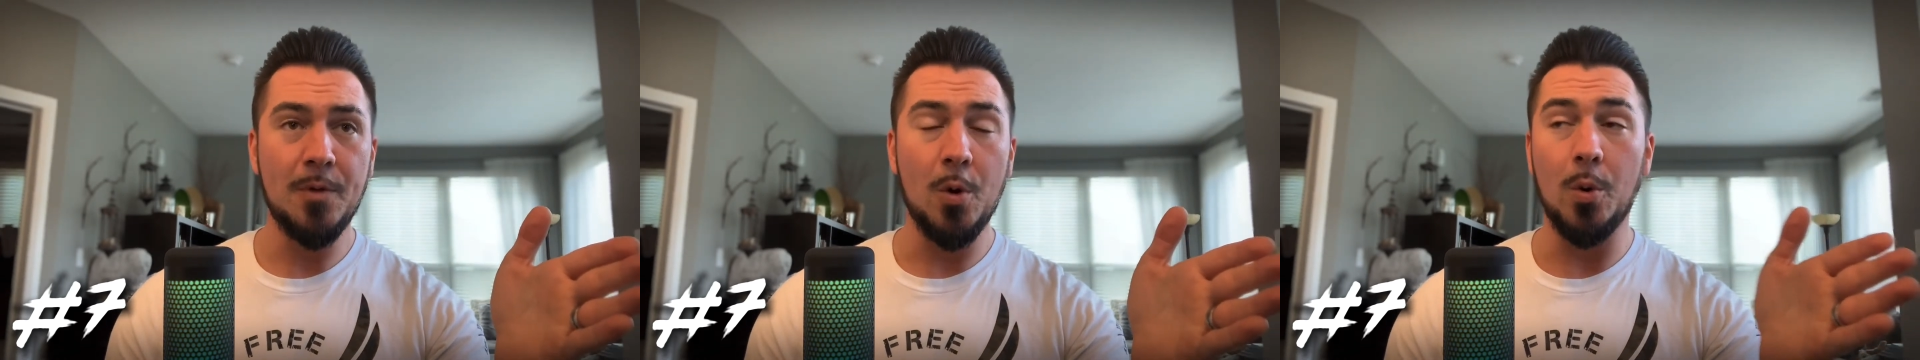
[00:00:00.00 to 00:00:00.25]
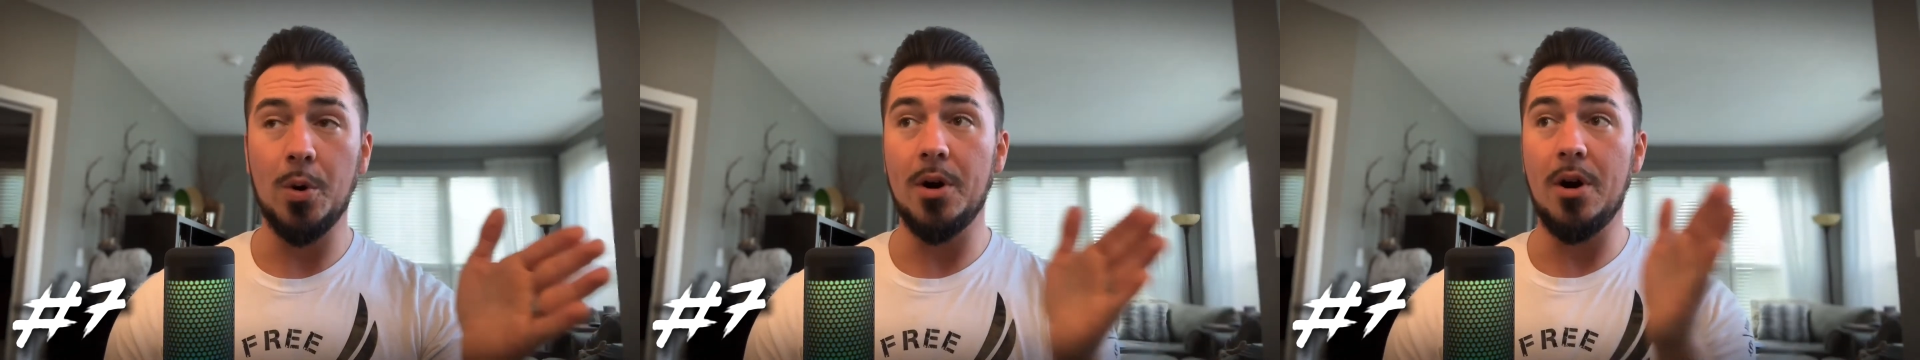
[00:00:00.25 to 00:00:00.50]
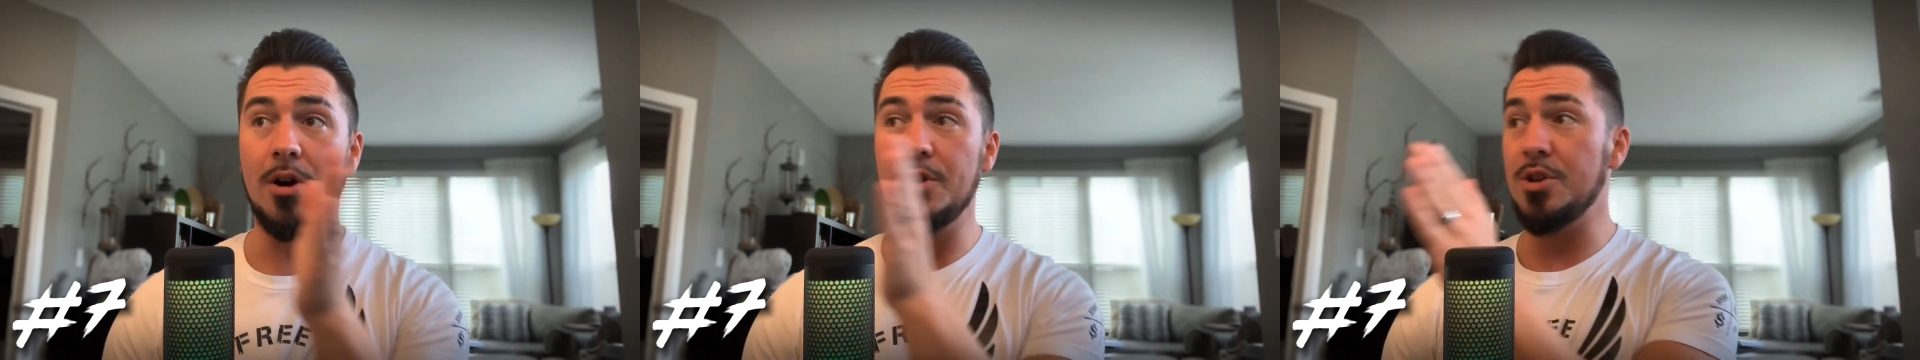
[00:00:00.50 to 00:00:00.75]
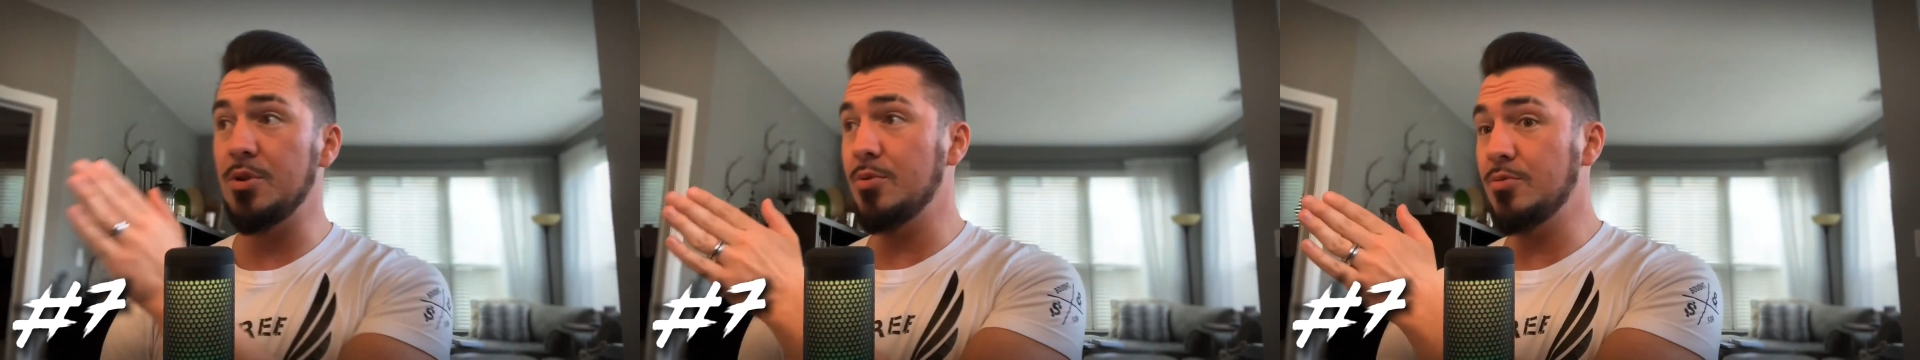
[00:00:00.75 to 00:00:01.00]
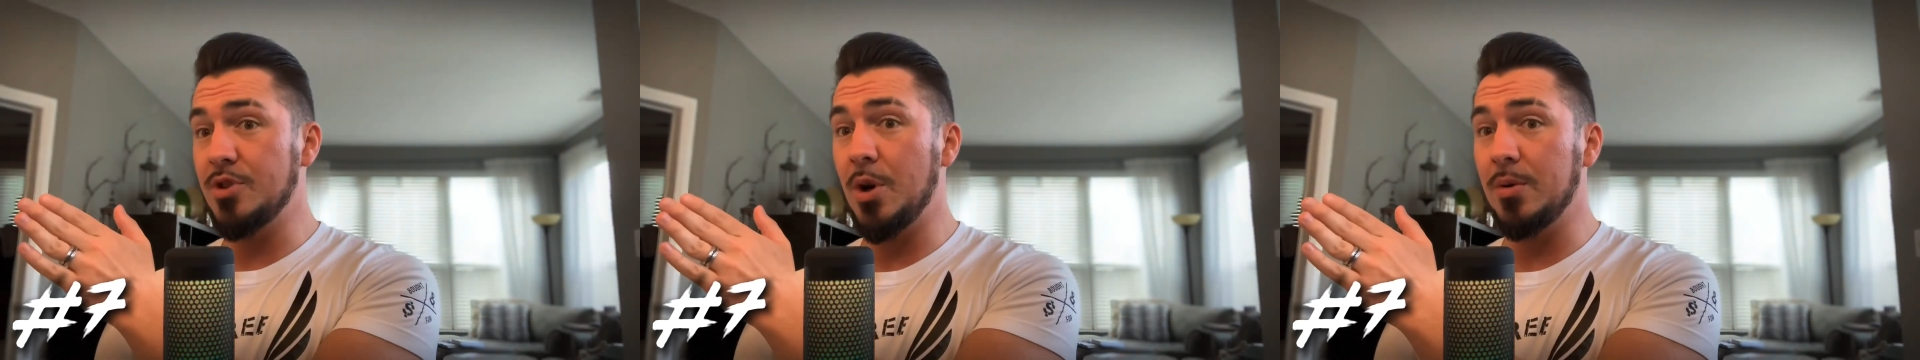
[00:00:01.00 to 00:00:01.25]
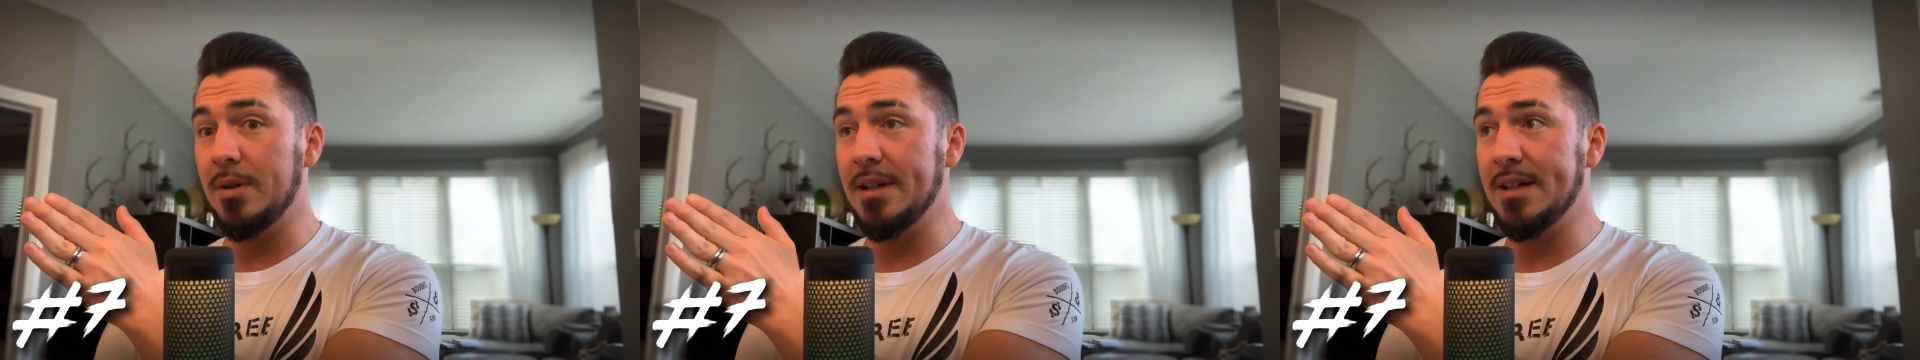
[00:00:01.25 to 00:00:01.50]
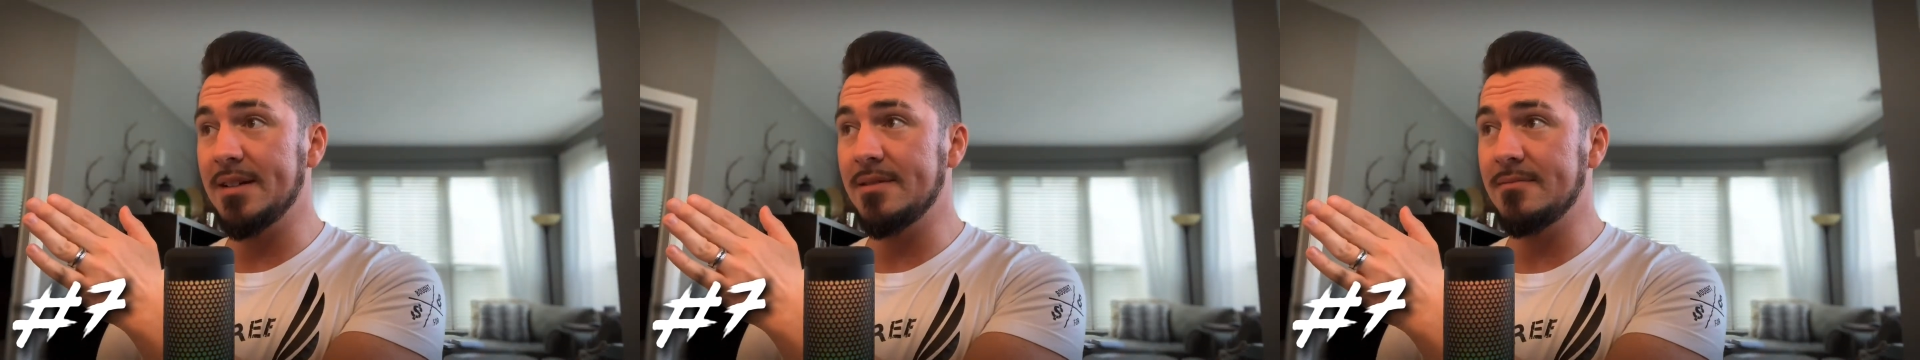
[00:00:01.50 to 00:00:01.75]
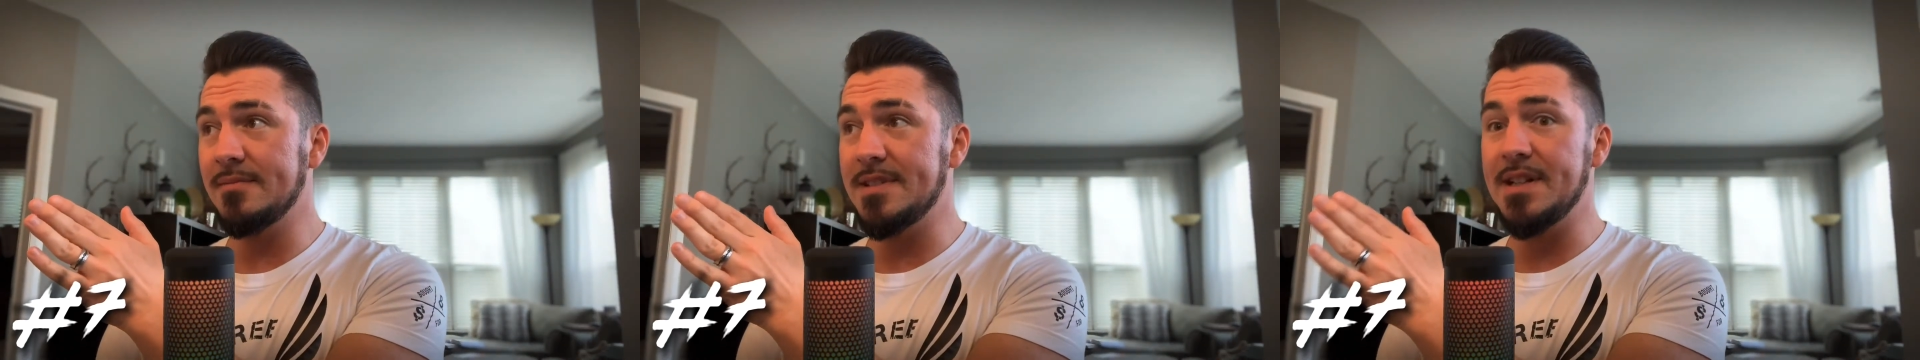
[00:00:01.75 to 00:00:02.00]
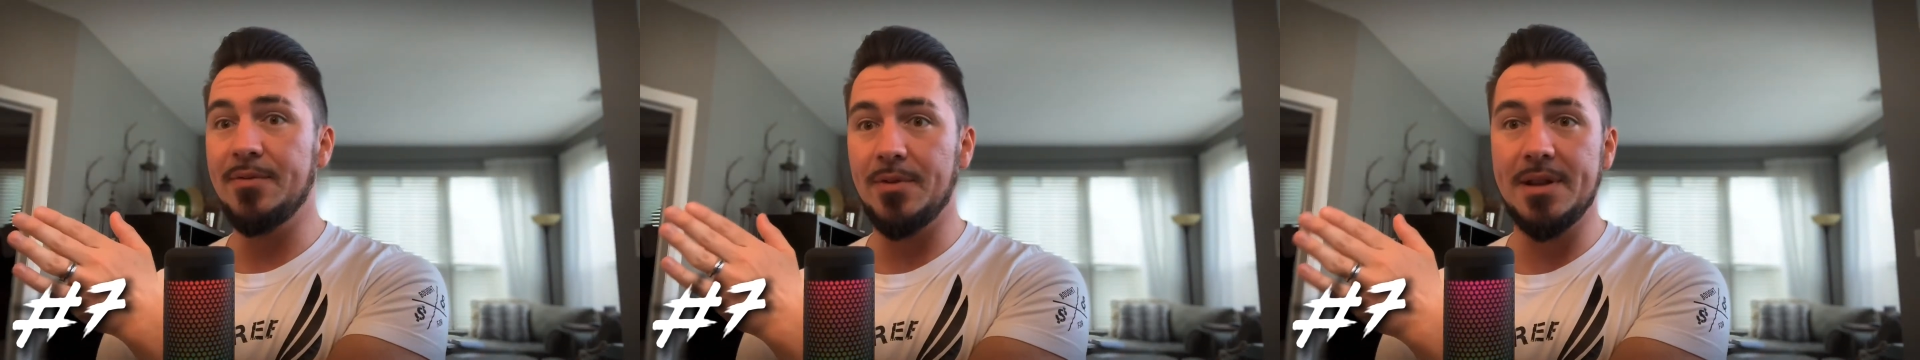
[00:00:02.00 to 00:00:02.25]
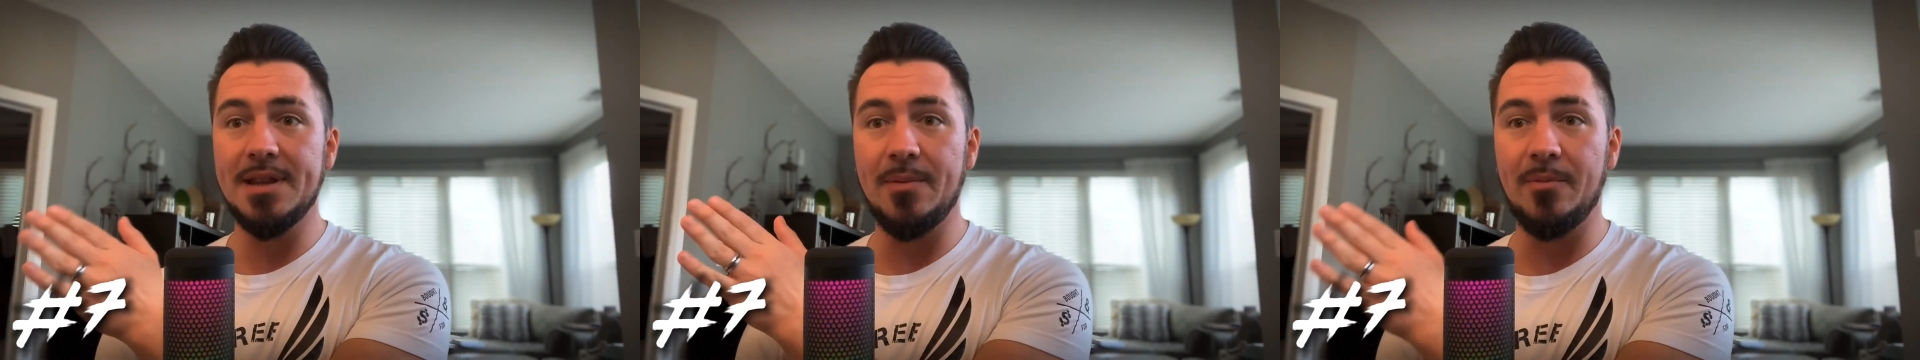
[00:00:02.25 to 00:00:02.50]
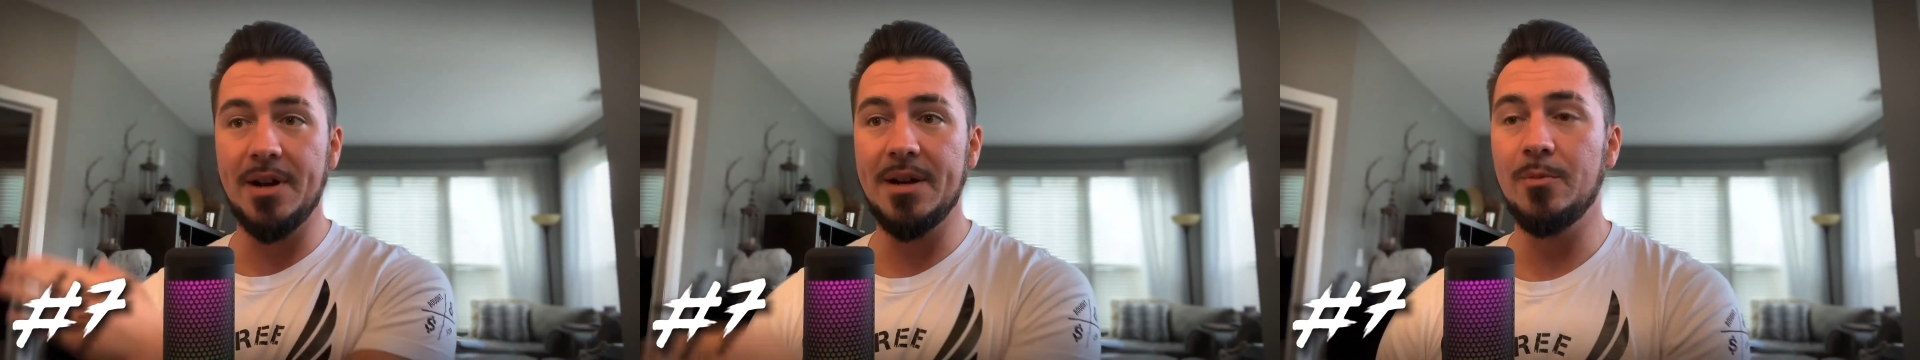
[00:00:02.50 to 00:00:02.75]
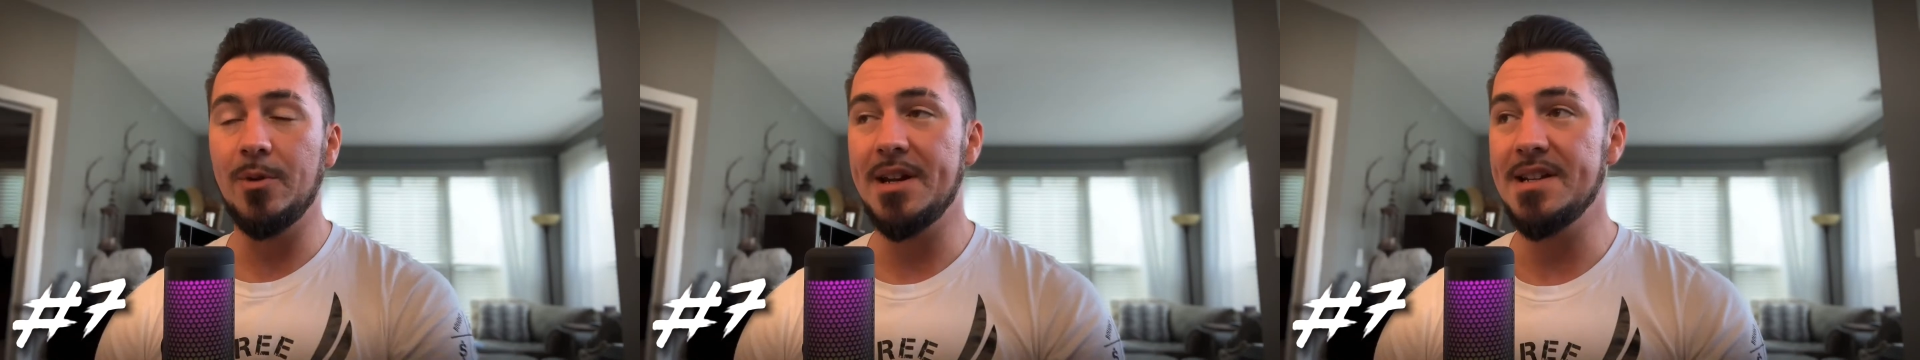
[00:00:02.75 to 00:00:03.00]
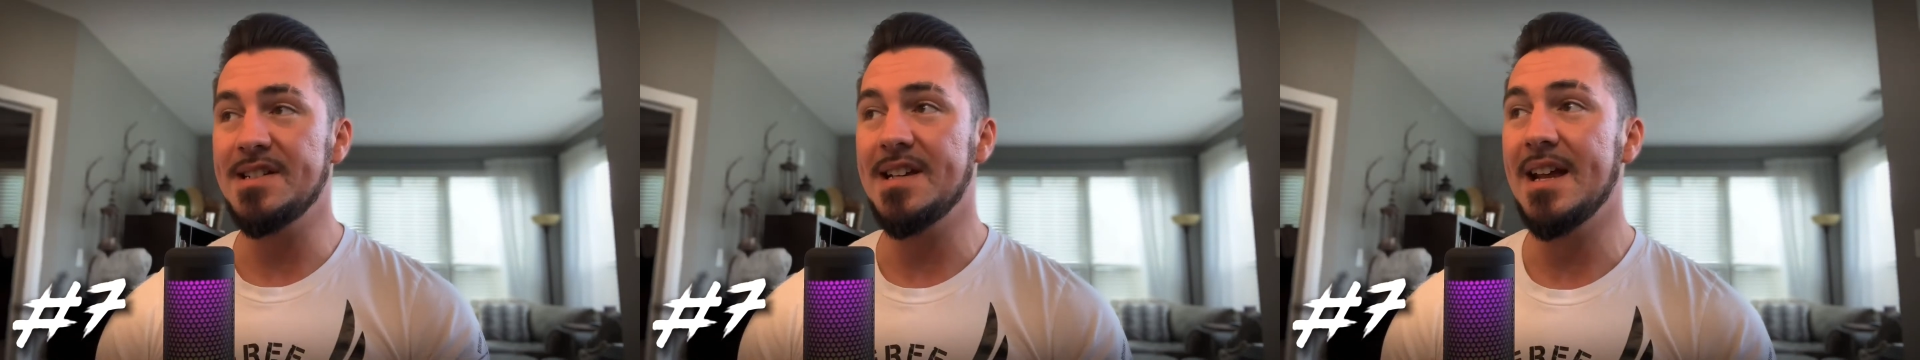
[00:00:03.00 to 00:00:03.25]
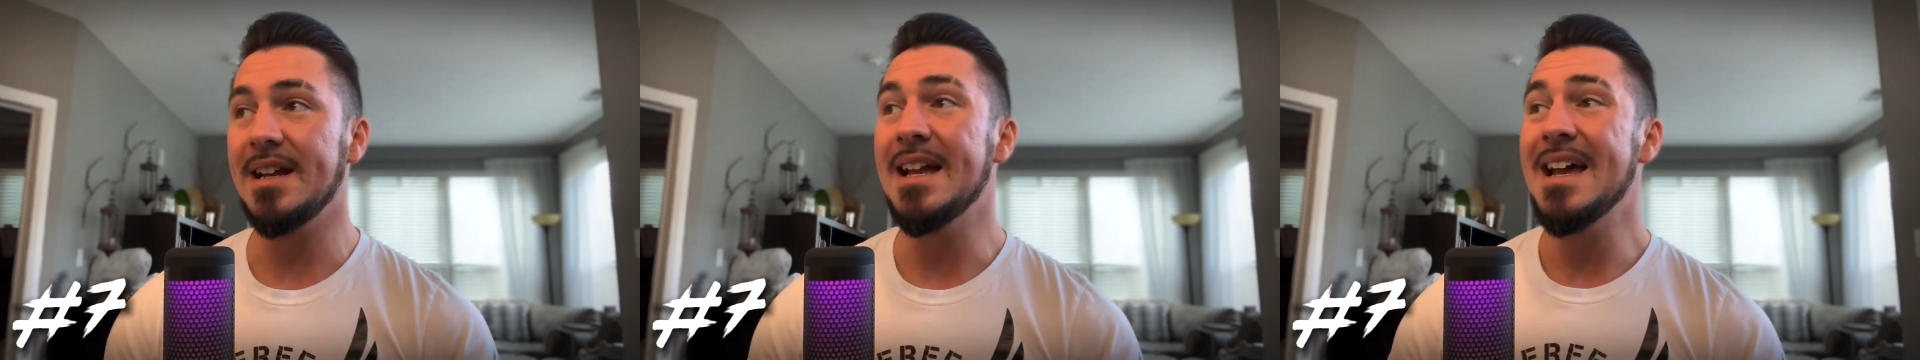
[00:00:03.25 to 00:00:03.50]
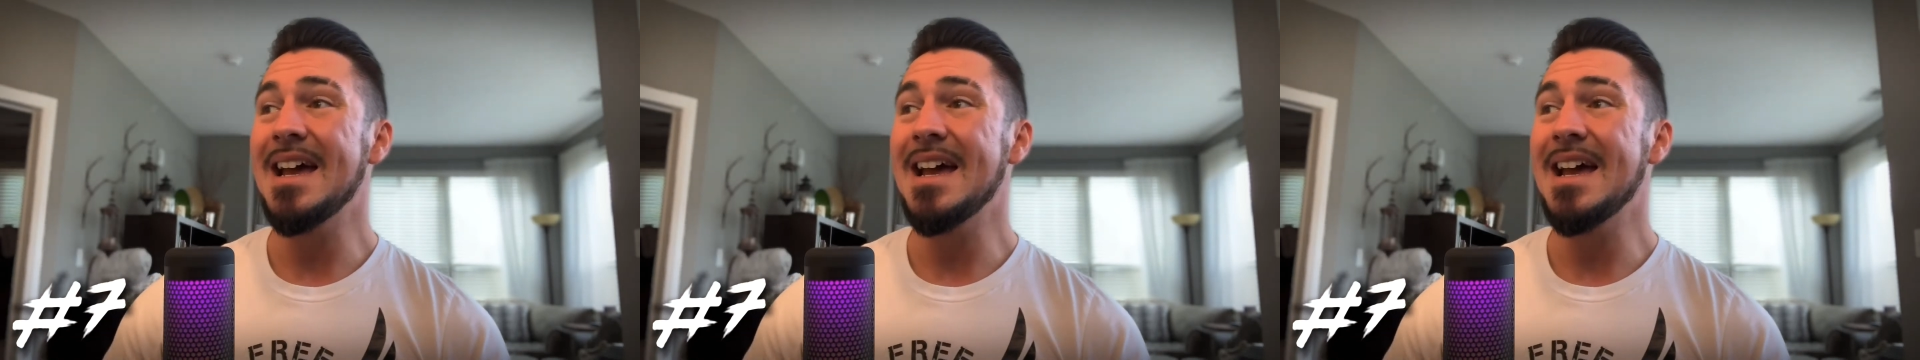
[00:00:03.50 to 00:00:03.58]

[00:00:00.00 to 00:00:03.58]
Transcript: Or are you totally different than what he's saying?